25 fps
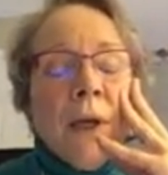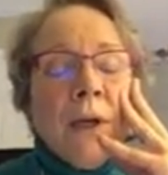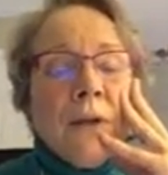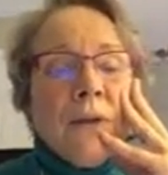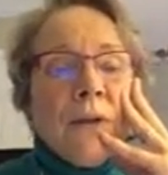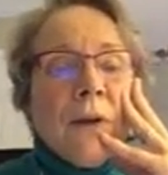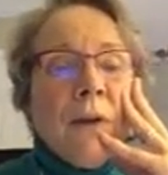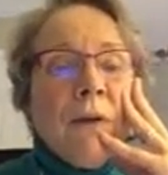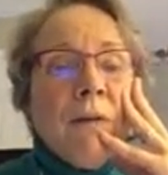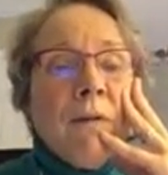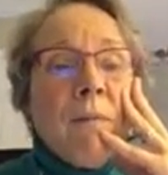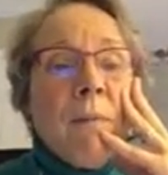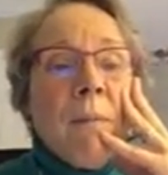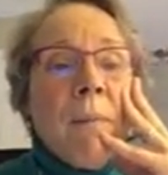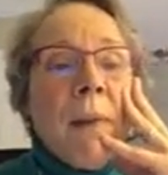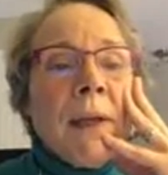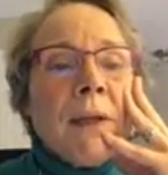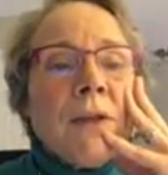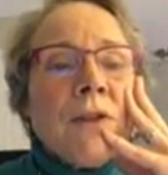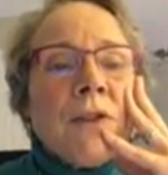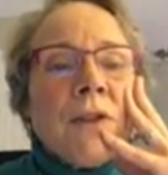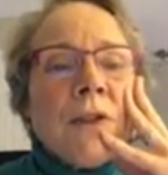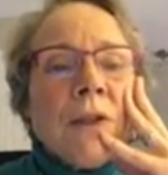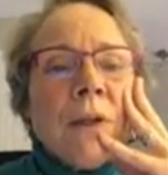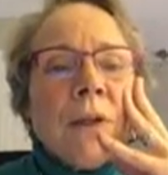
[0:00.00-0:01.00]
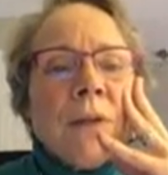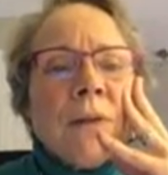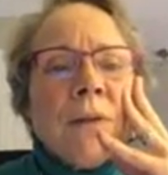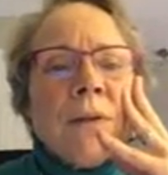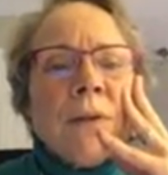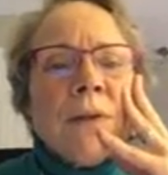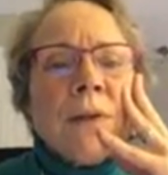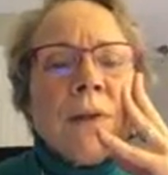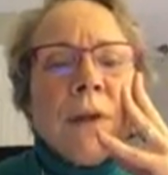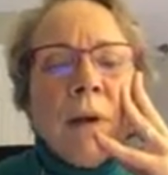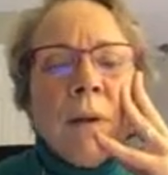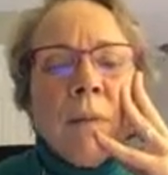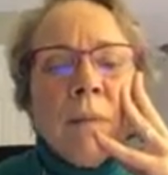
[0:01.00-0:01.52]
So I've mentioned
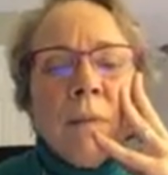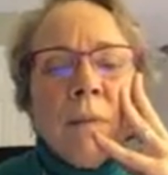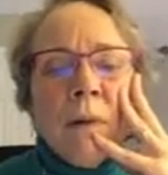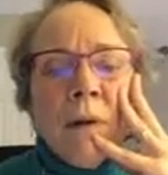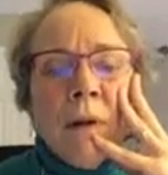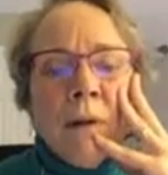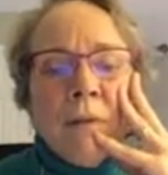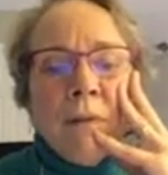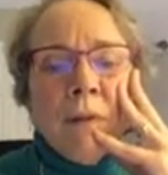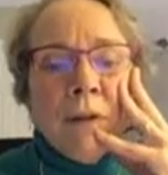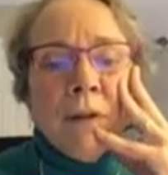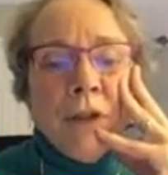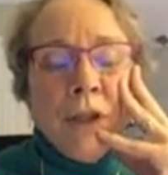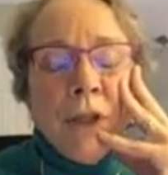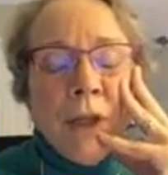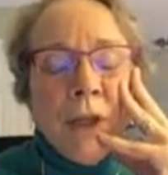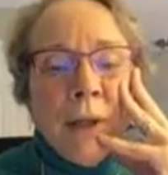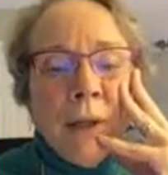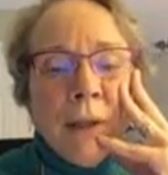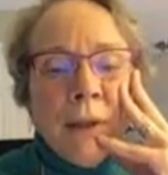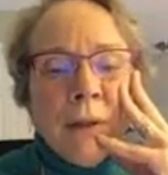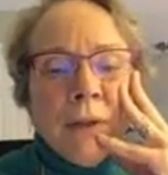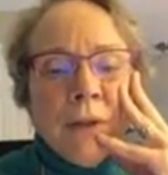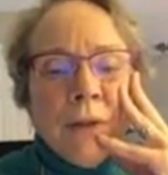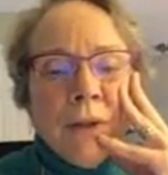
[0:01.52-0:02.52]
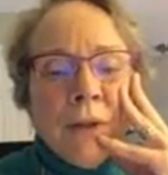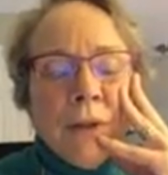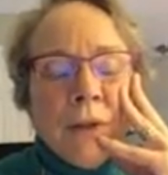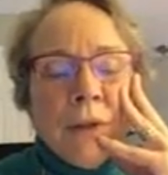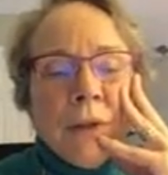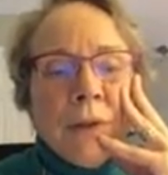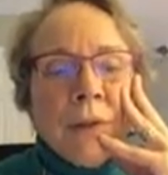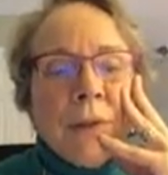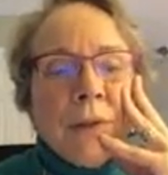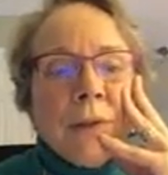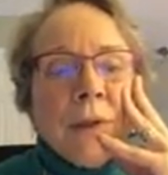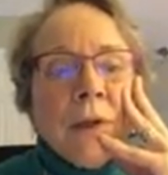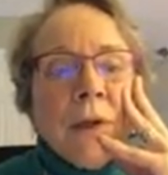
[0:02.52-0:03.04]
some of the
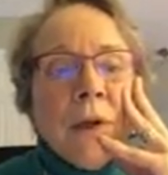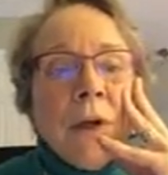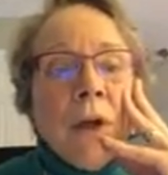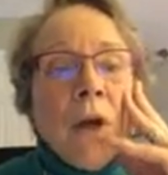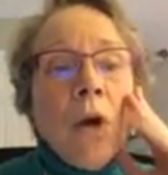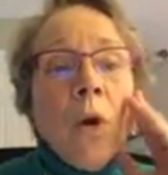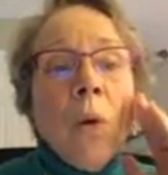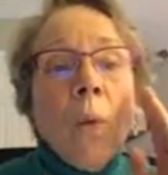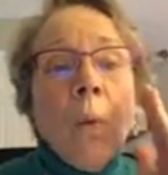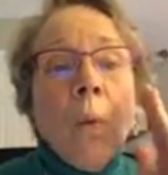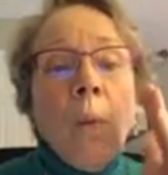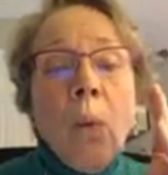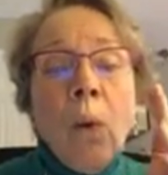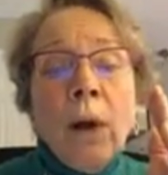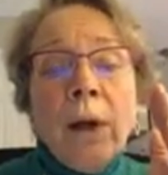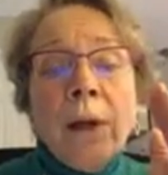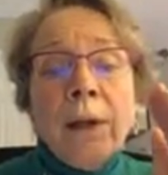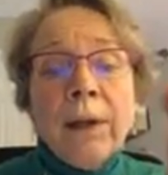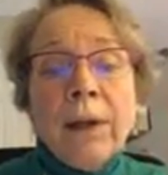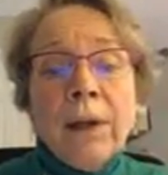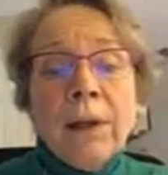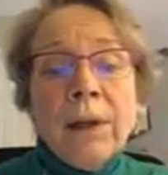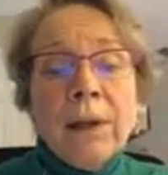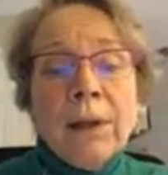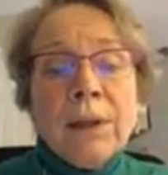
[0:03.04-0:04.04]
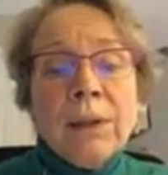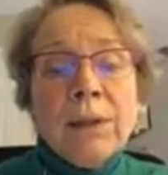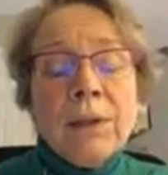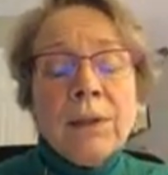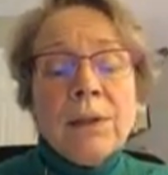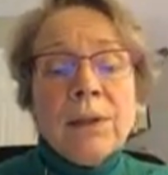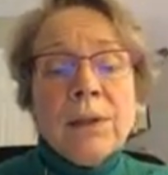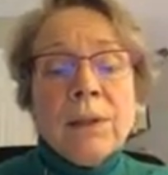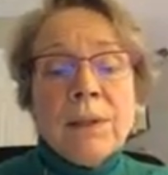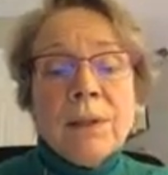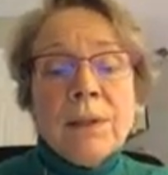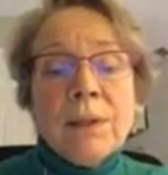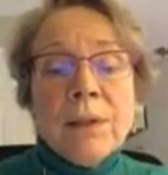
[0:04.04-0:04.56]
challenges. One is
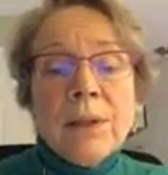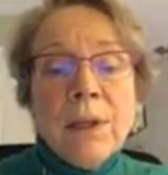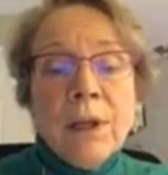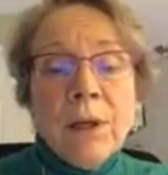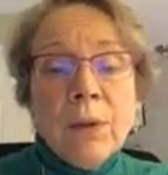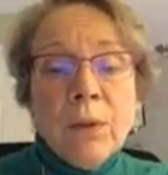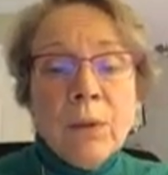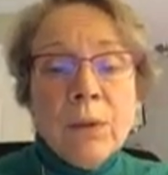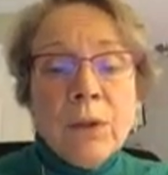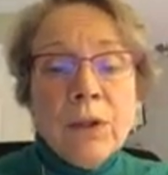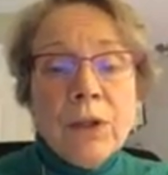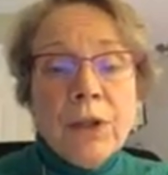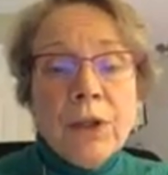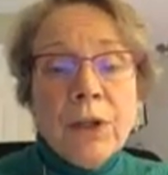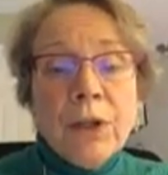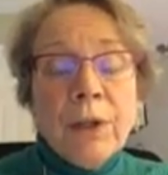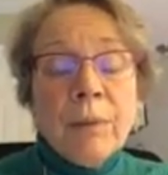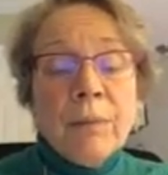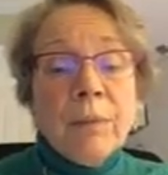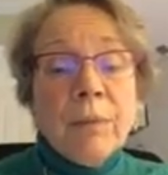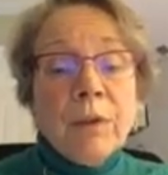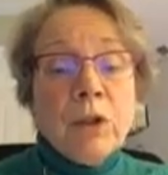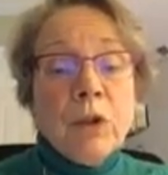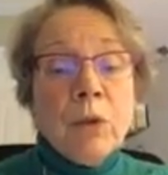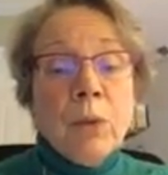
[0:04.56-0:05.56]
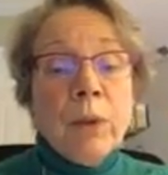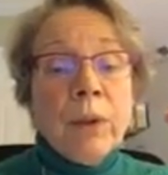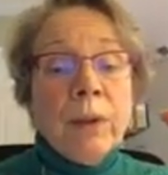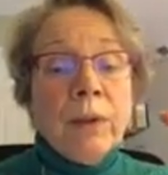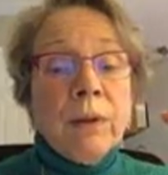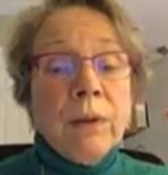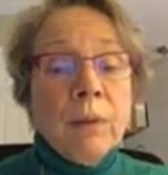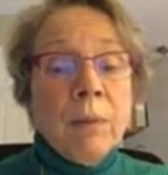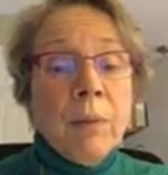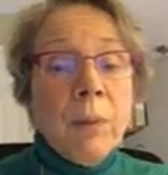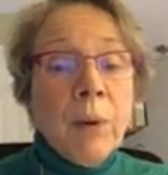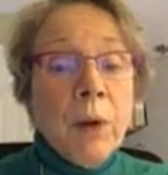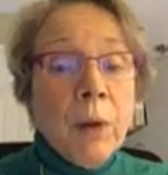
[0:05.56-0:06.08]
distinguishing between
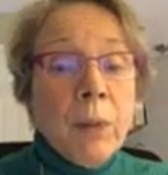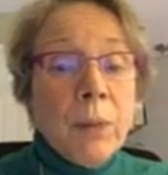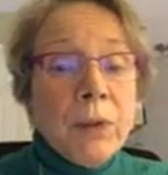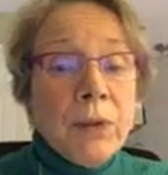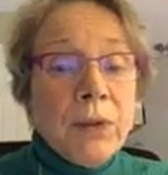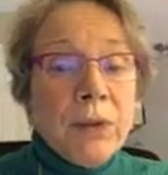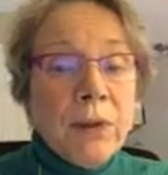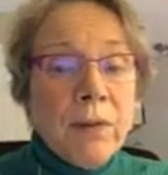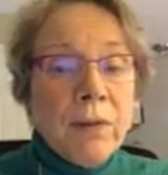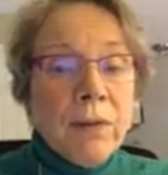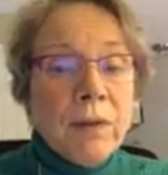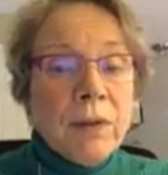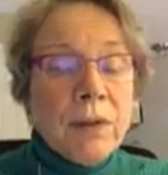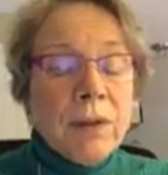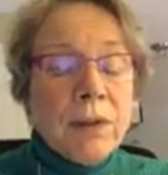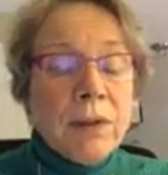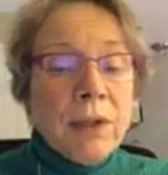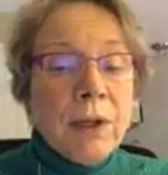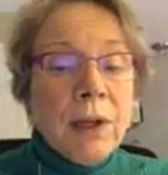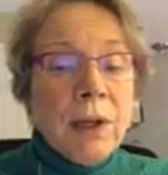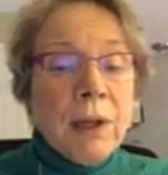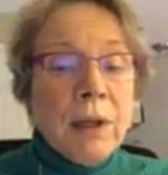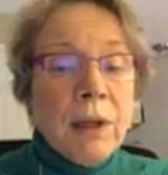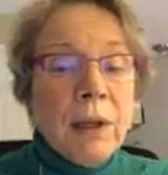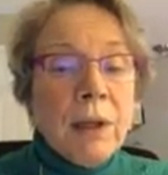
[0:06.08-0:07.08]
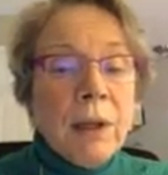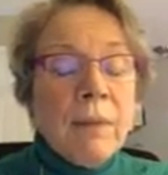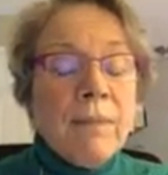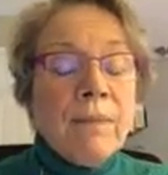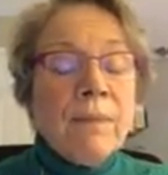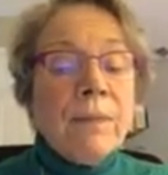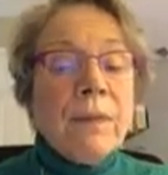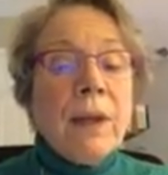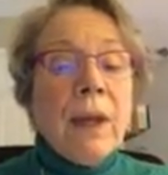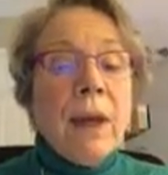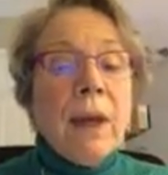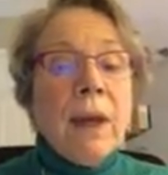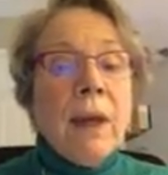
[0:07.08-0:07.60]
the purpose of the study
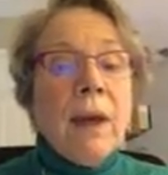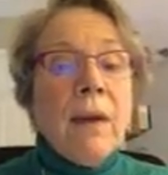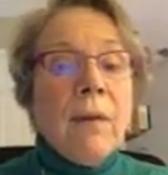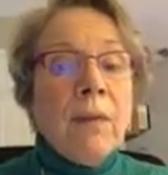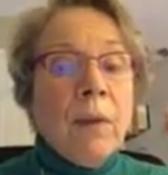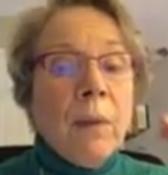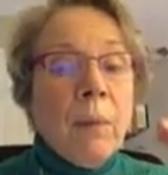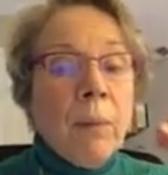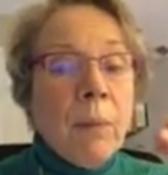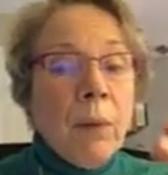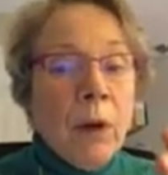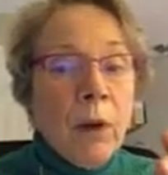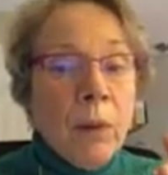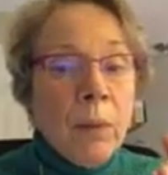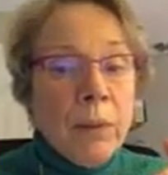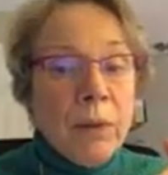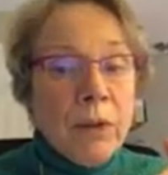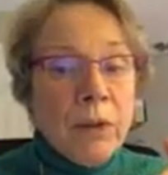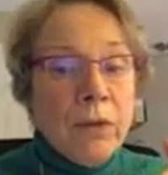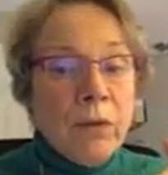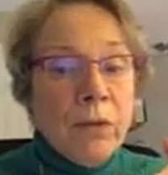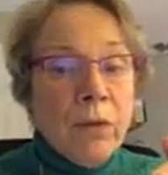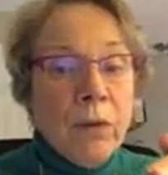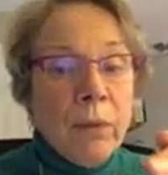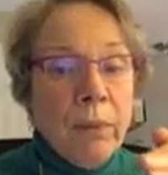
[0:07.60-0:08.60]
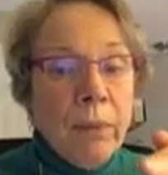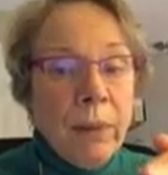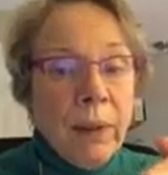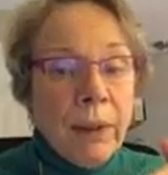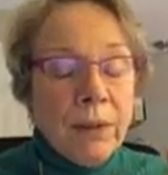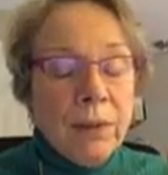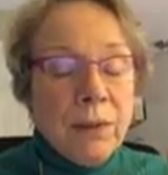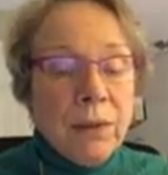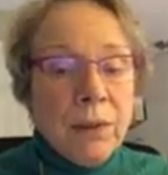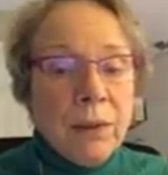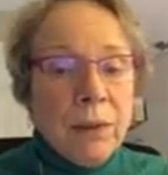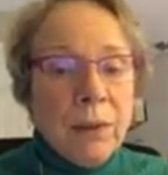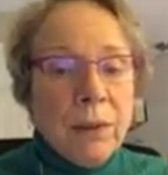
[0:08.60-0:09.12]
and the purpose for
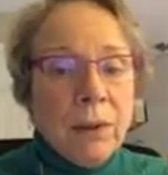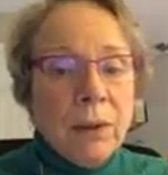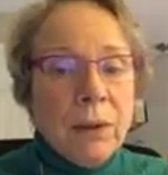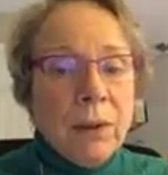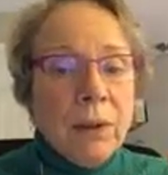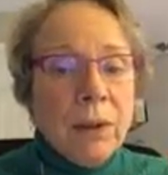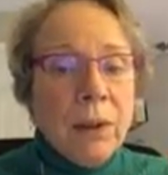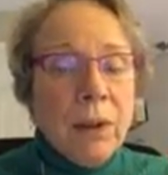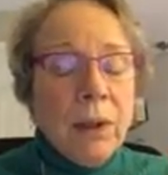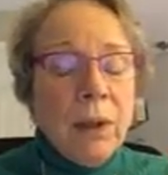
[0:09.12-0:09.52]
mixing.